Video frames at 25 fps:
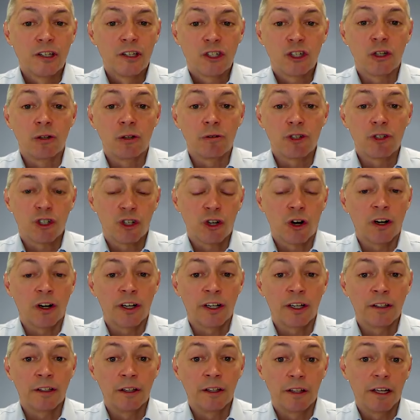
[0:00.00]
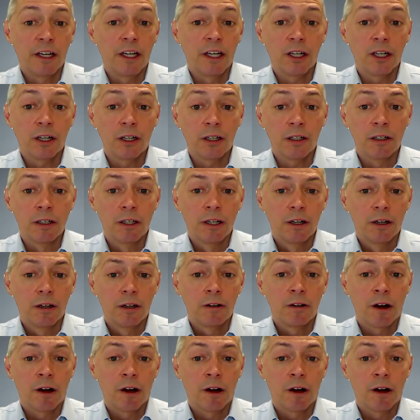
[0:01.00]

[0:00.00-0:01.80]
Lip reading: to starting their